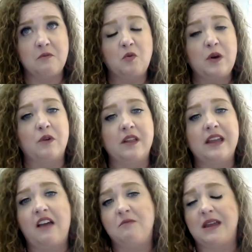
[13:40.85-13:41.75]
We really
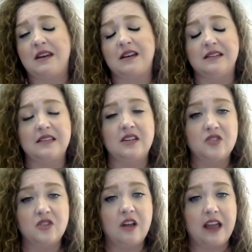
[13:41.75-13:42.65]
have made an
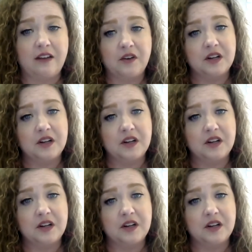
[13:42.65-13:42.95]
intentional effort,